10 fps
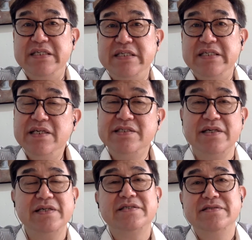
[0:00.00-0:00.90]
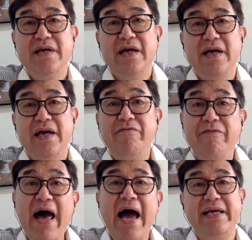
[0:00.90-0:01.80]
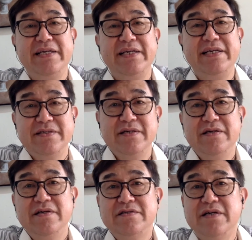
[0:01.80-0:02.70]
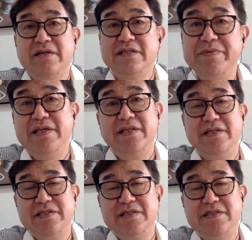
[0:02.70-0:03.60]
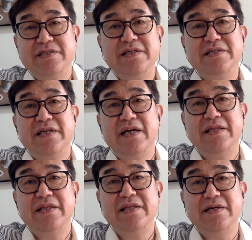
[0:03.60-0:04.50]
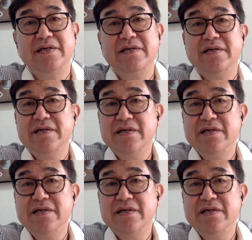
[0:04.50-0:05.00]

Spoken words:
diseases, and the flies transmit the diseases, and the